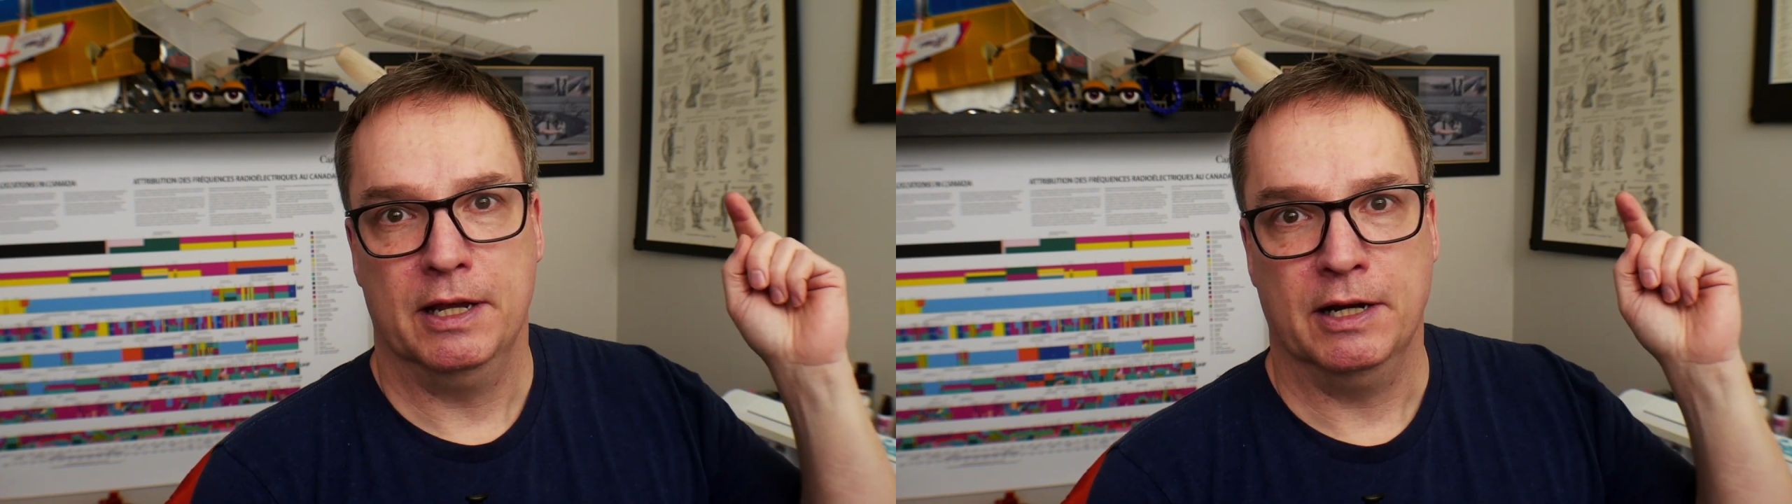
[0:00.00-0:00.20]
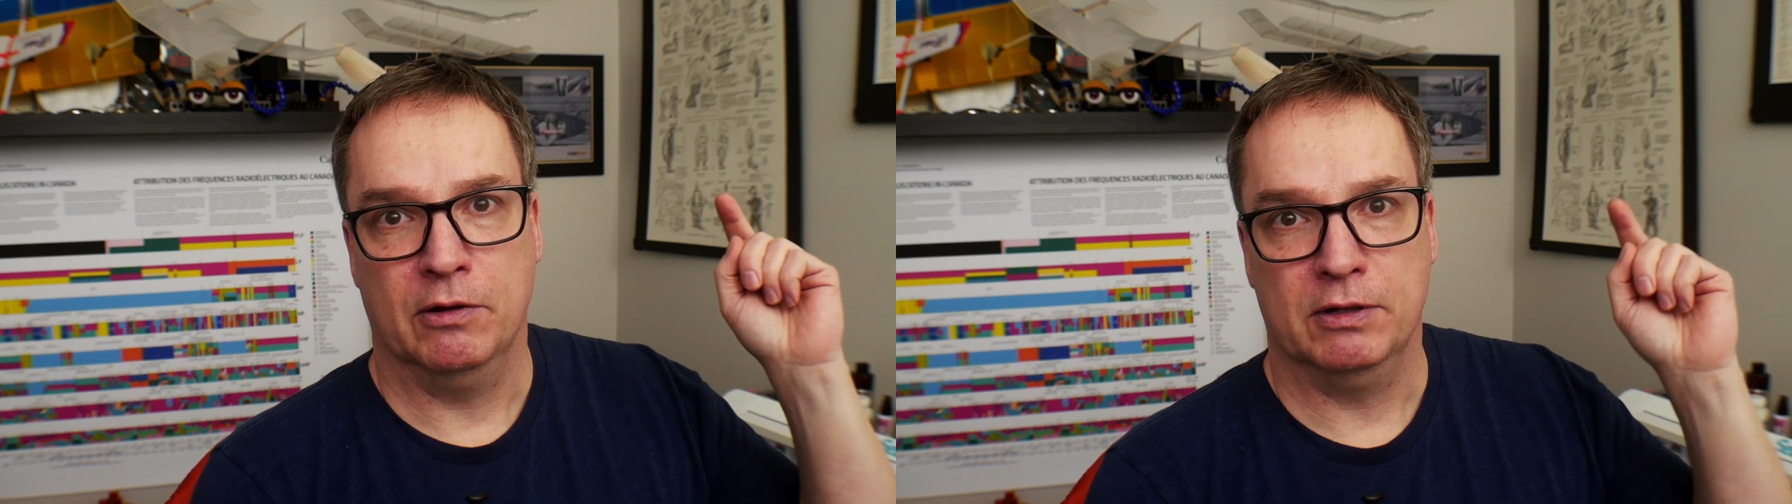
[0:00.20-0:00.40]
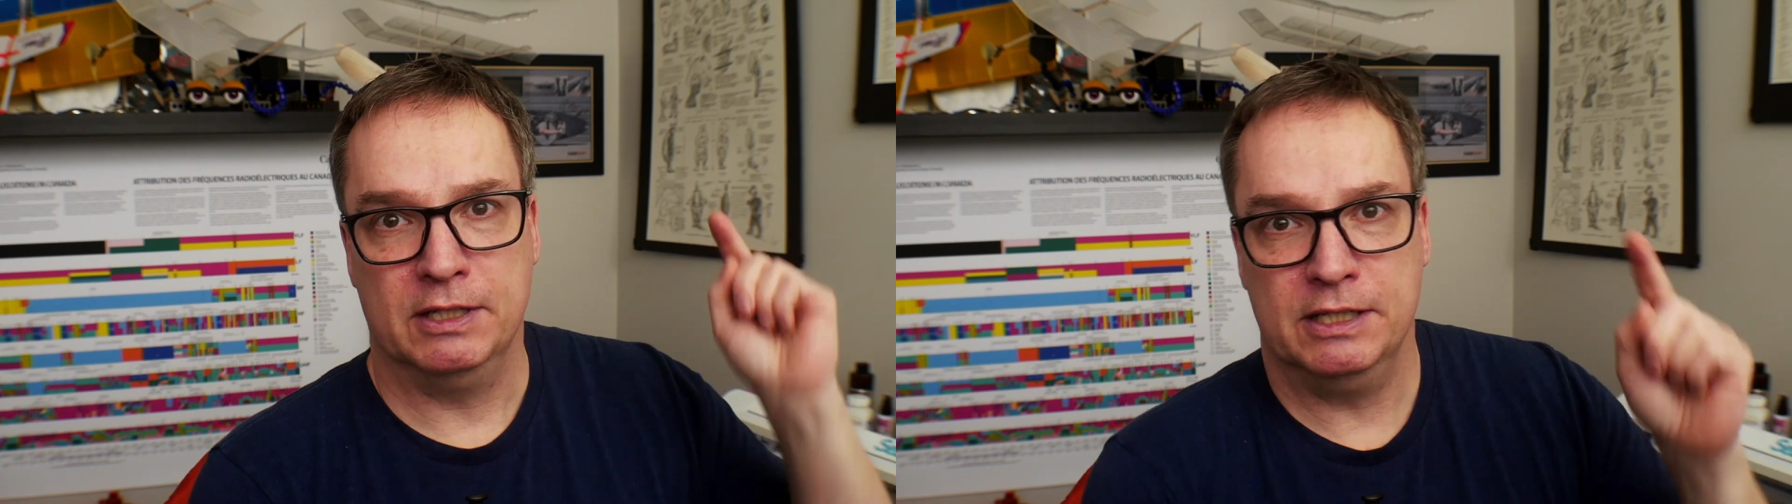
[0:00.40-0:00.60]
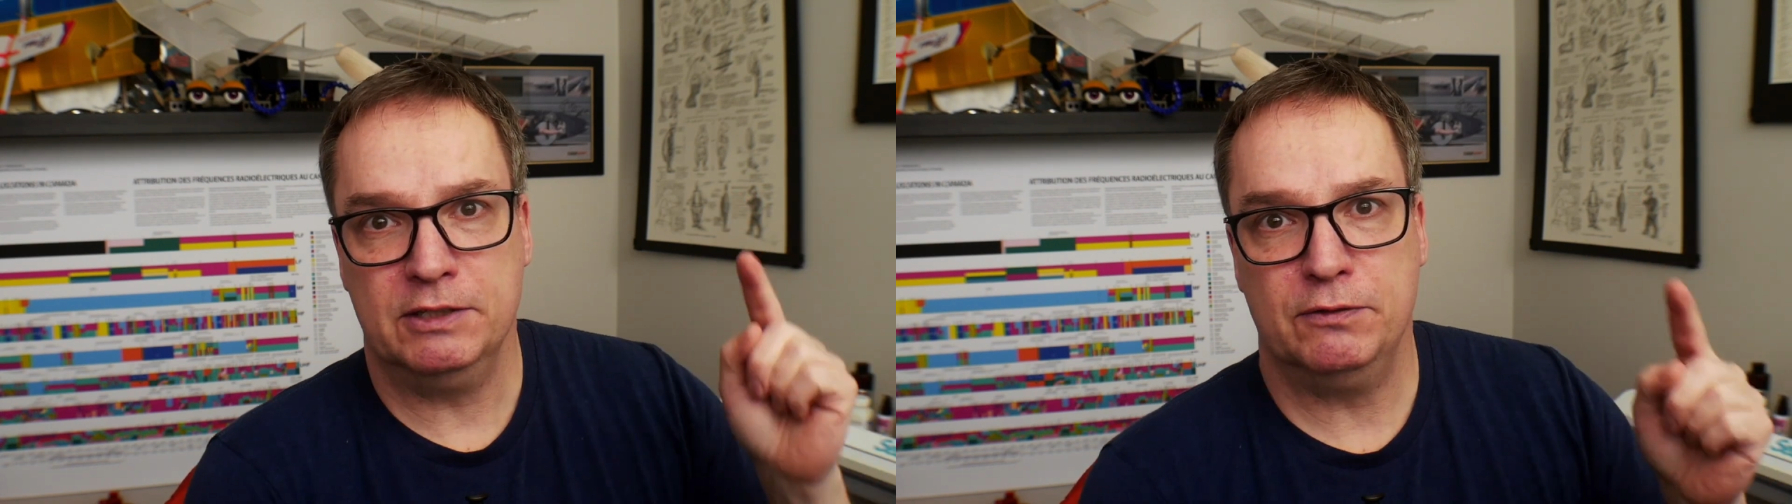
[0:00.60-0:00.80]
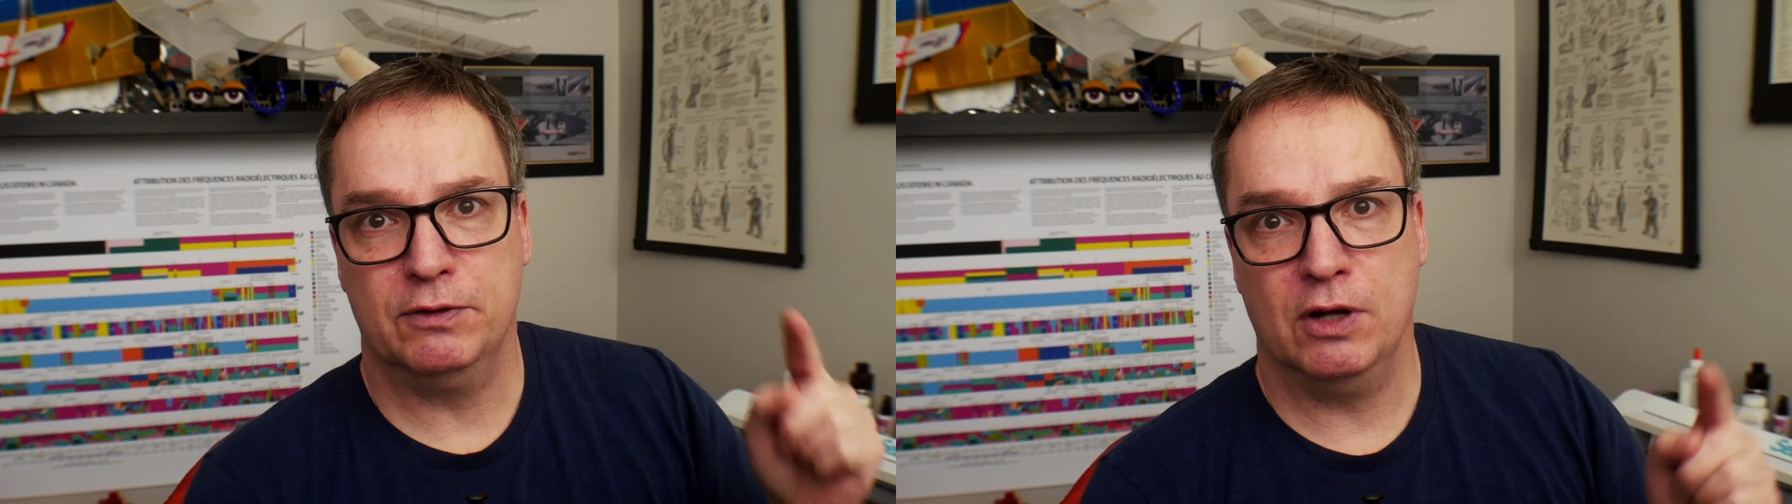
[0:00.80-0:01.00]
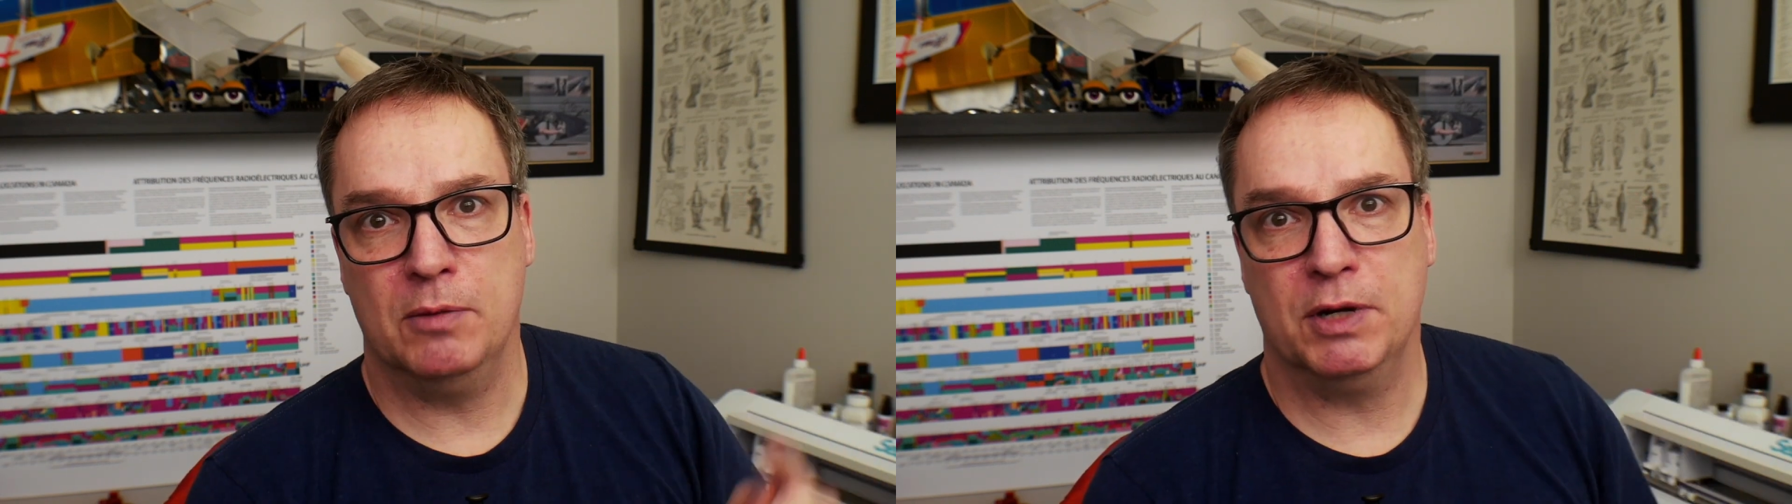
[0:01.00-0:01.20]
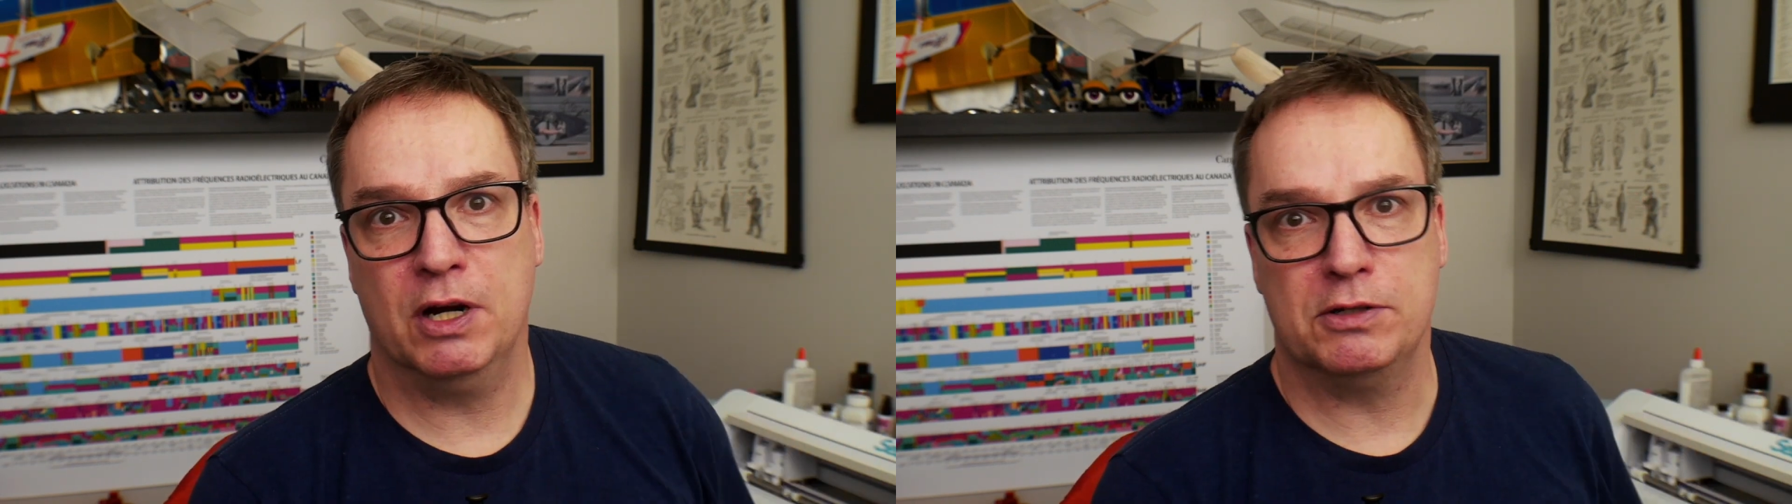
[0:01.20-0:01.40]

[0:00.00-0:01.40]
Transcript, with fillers: now this phenomena